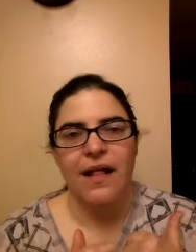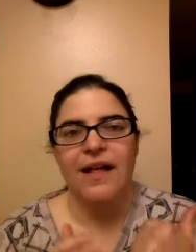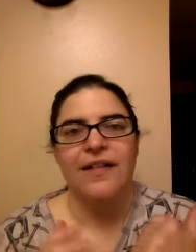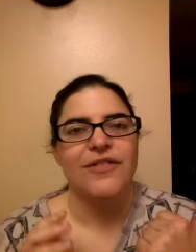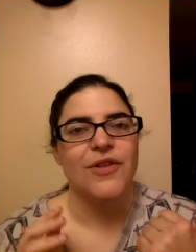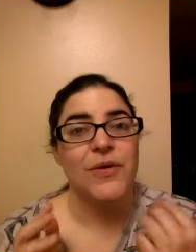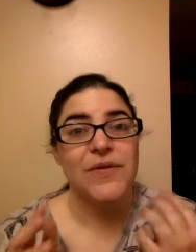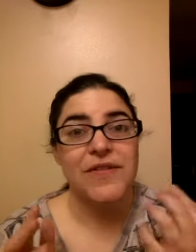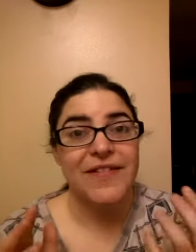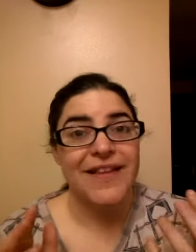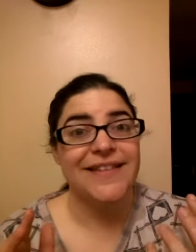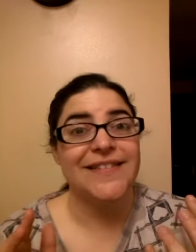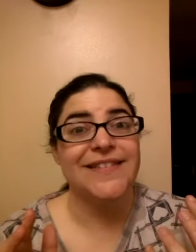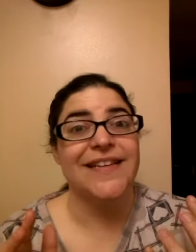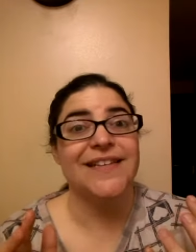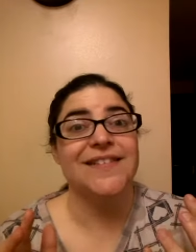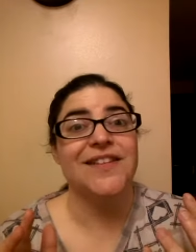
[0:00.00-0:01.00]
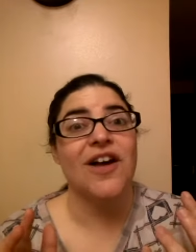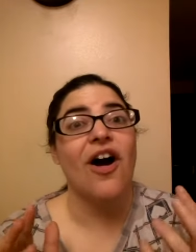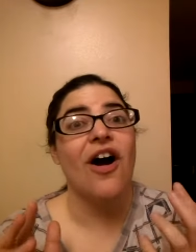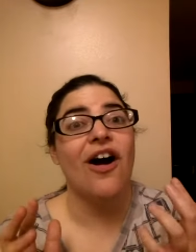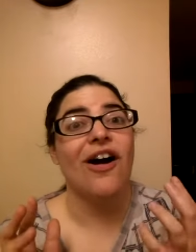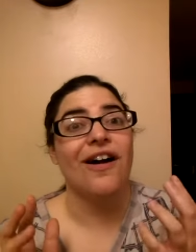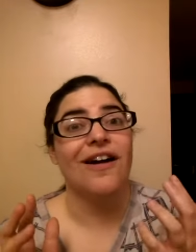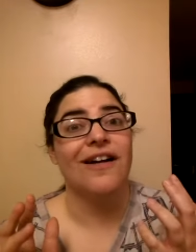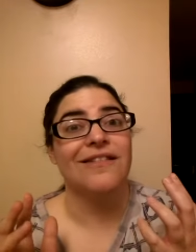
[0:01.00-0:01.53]
Those Lasix
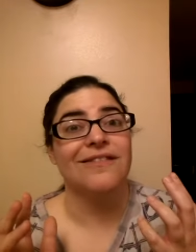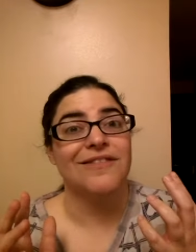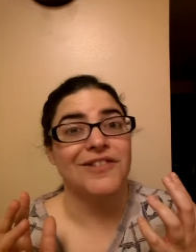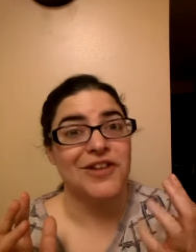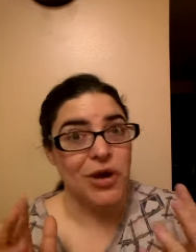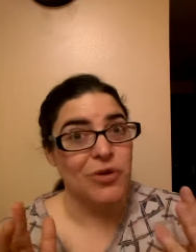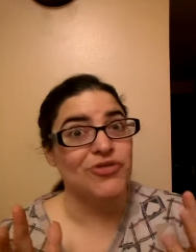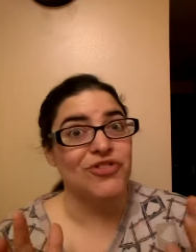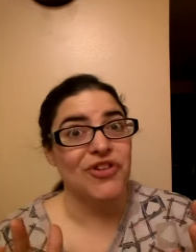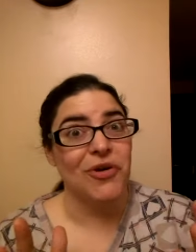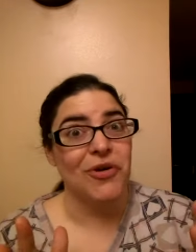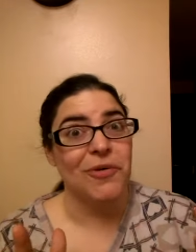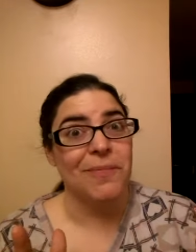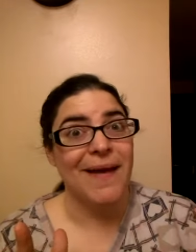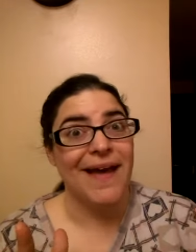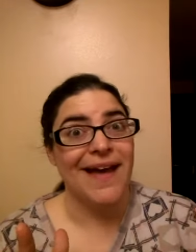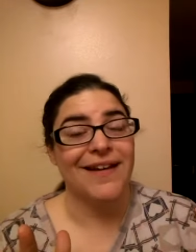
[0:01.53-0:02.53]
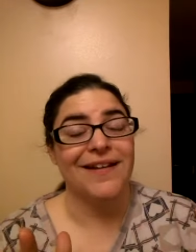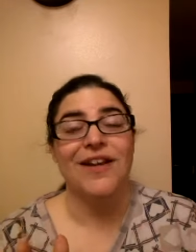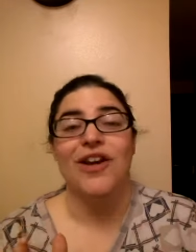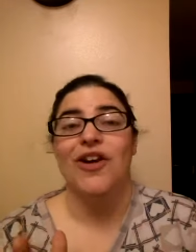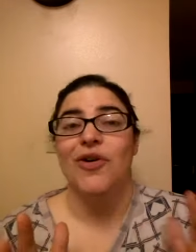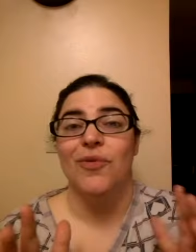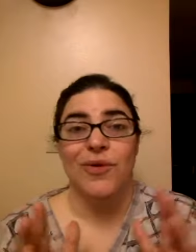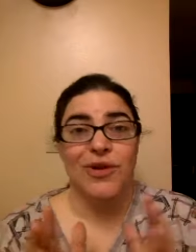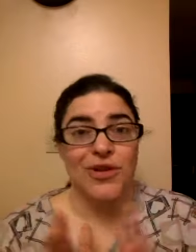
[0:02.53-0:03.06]
are no joke, man.
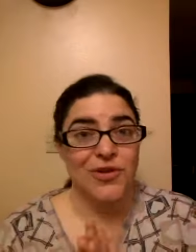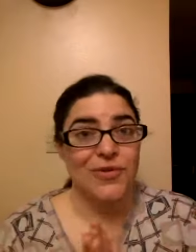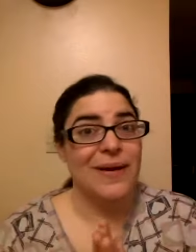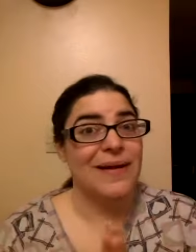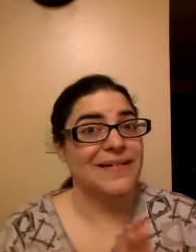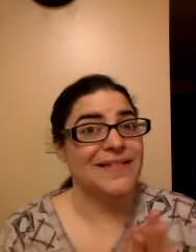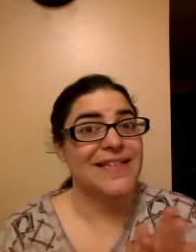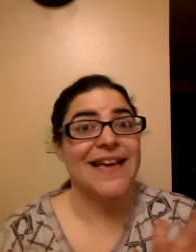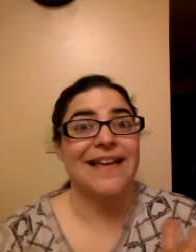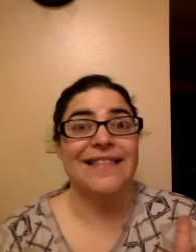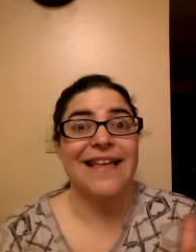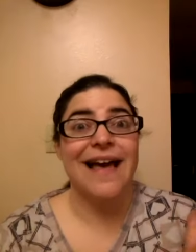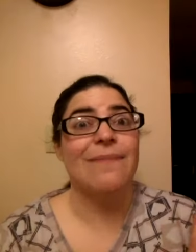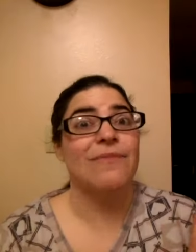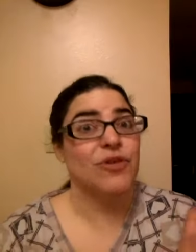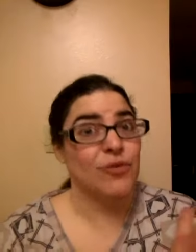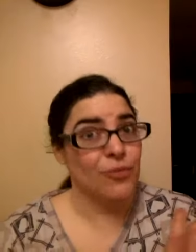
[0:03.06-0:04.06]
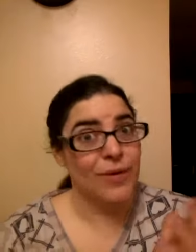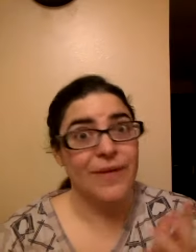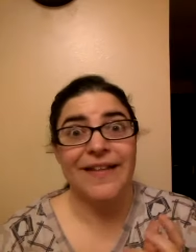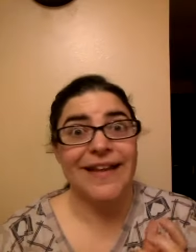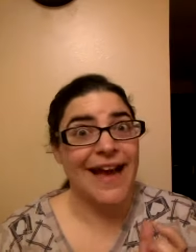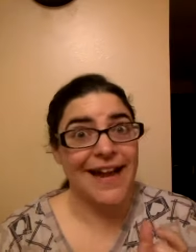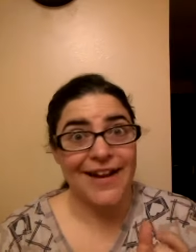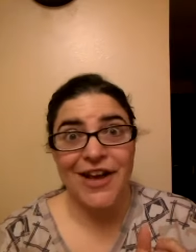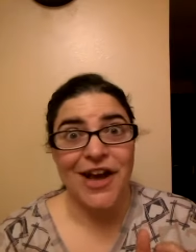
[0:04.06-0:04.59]
When you take them, you really
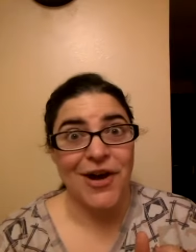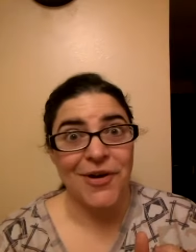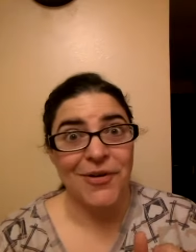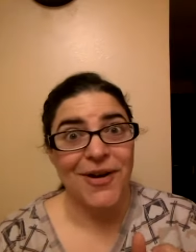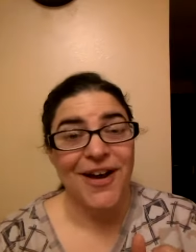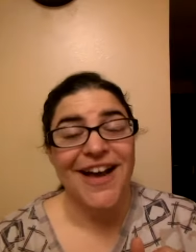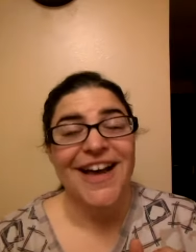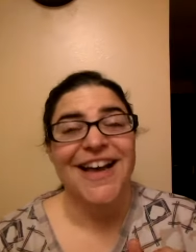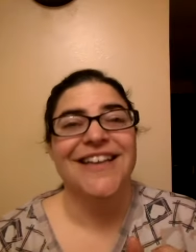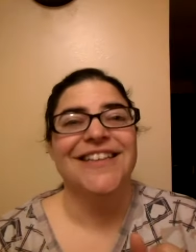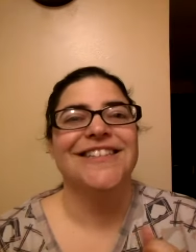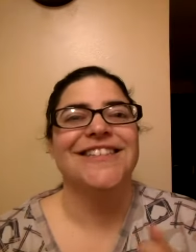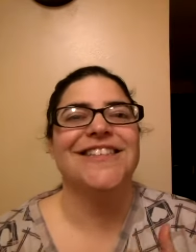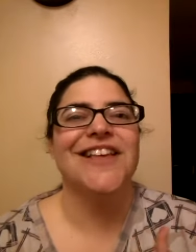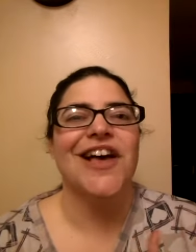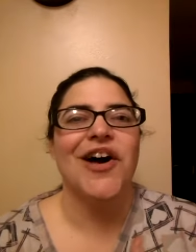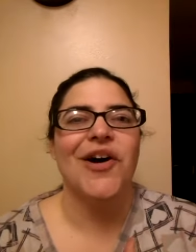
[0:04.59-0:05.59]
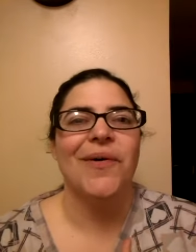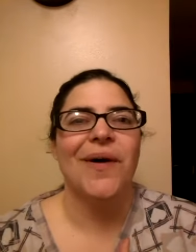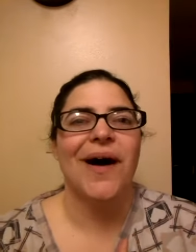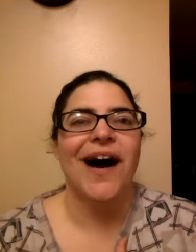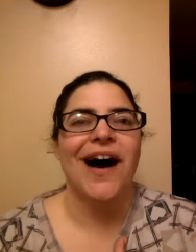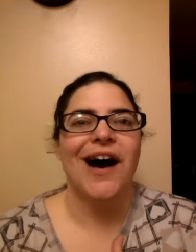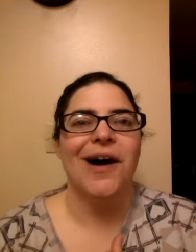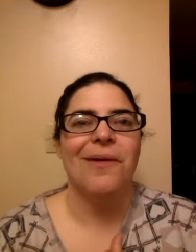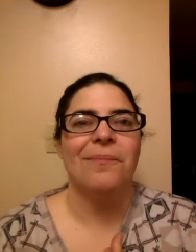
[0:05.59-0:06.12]
gotta go.
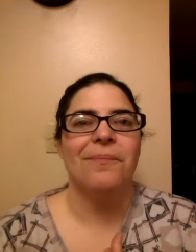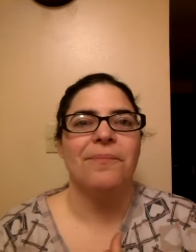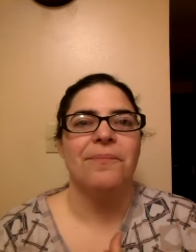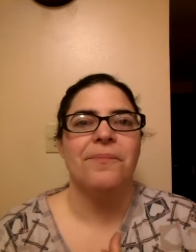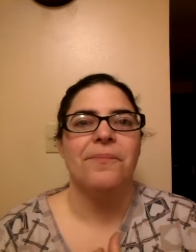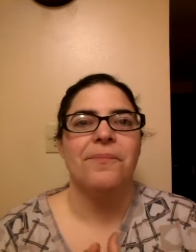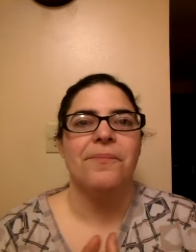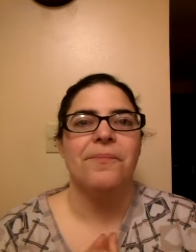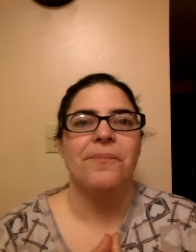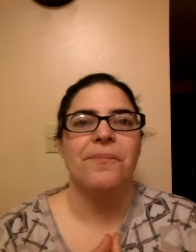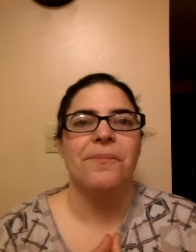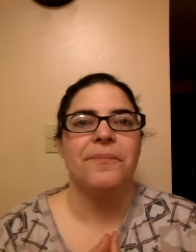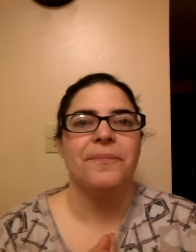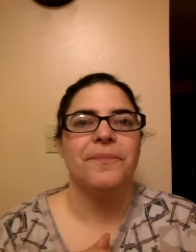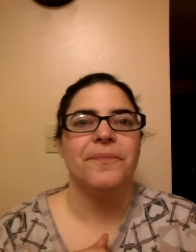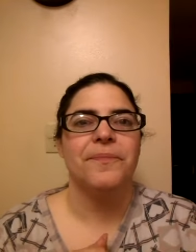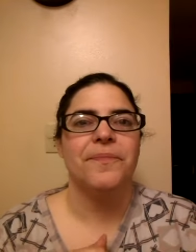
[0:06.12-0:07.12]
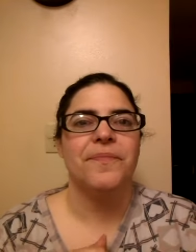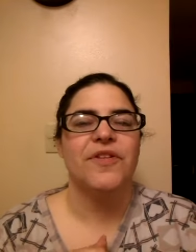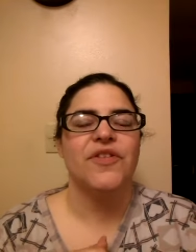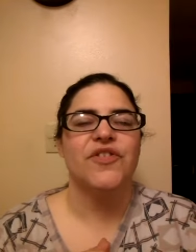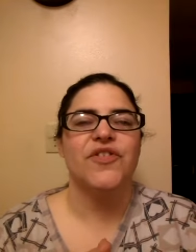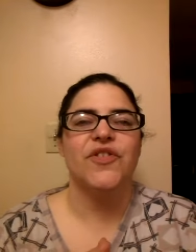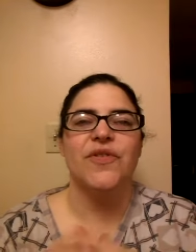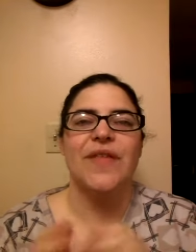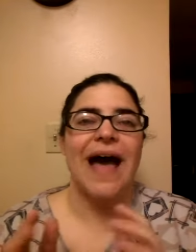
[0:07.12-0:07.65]
So,
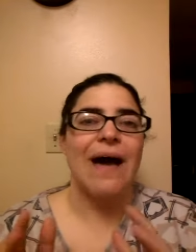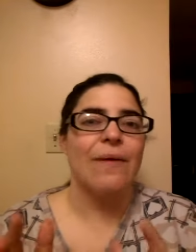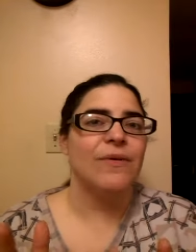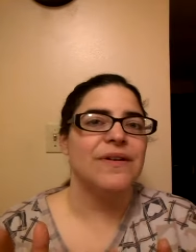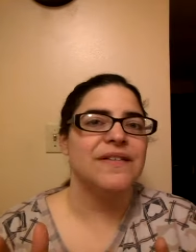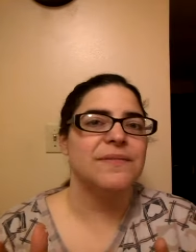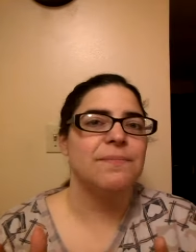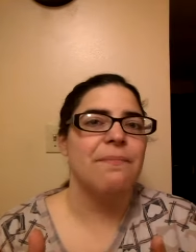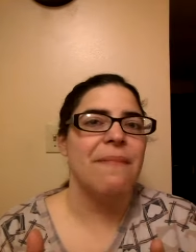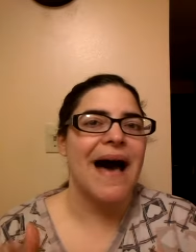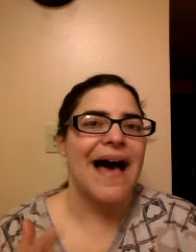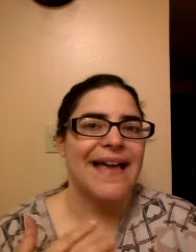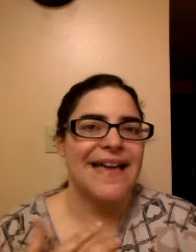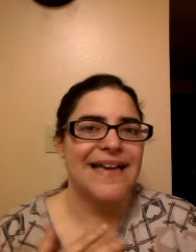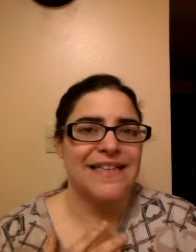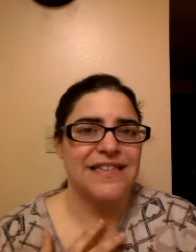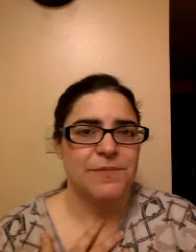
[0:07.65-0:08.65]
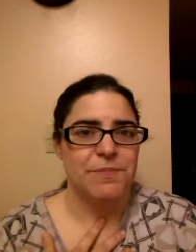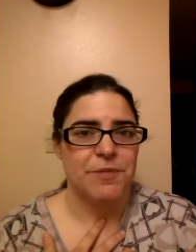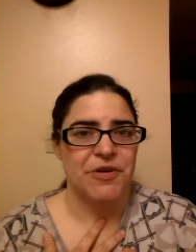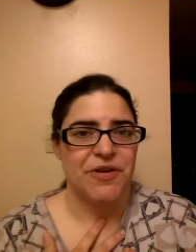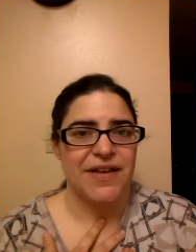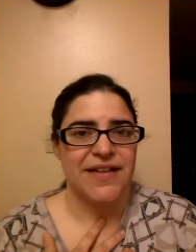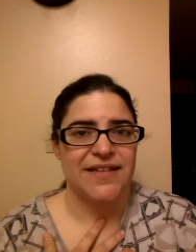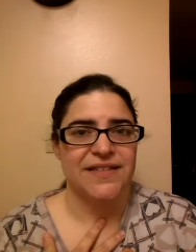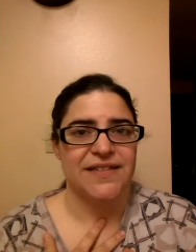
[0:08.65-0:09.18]
so that was my
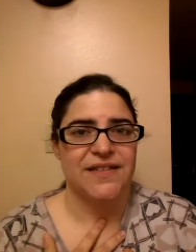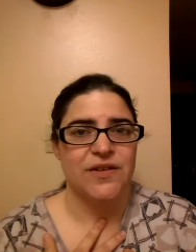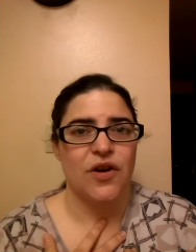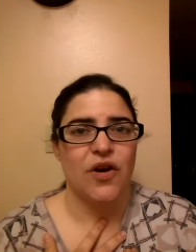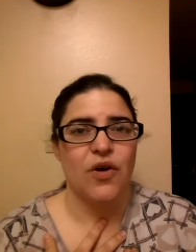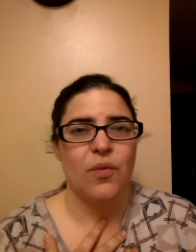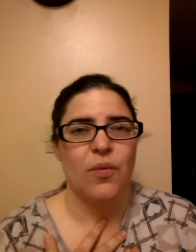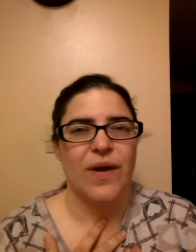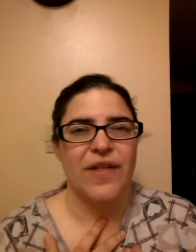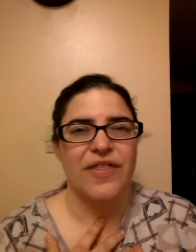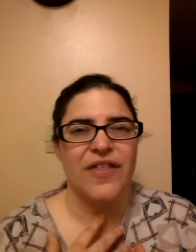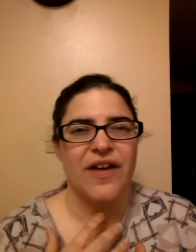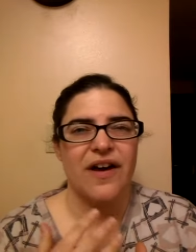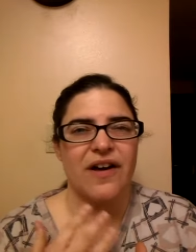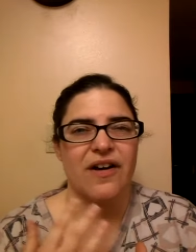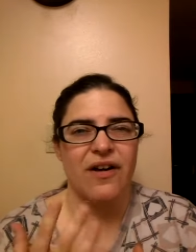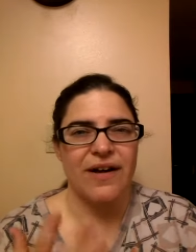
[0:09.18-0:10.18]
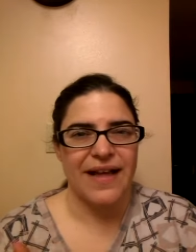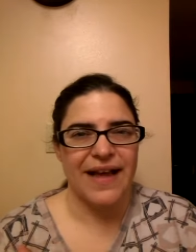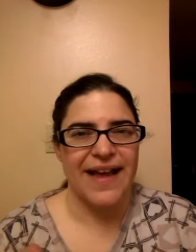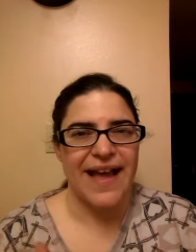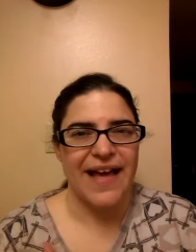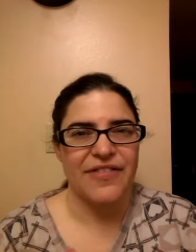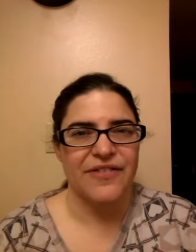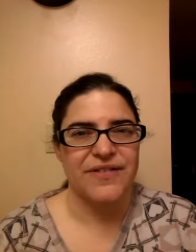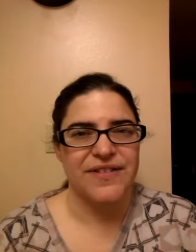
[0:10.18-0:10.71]
experience with a cardiac
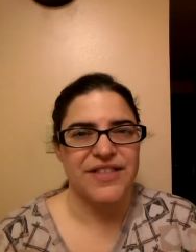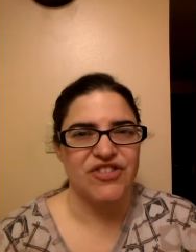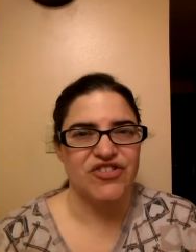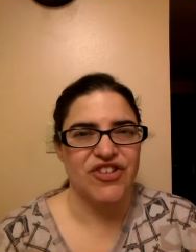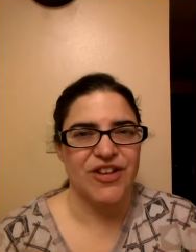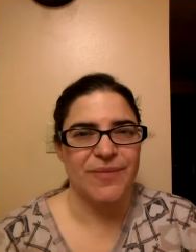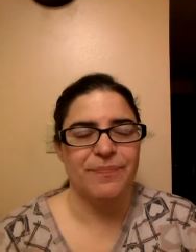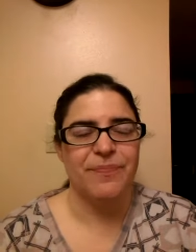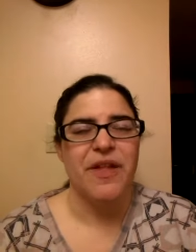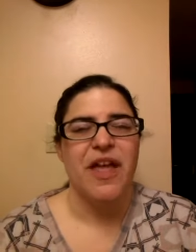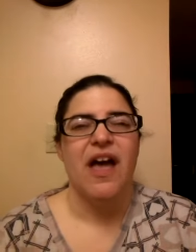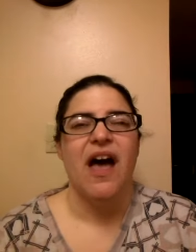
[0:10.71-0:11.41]
catheterization.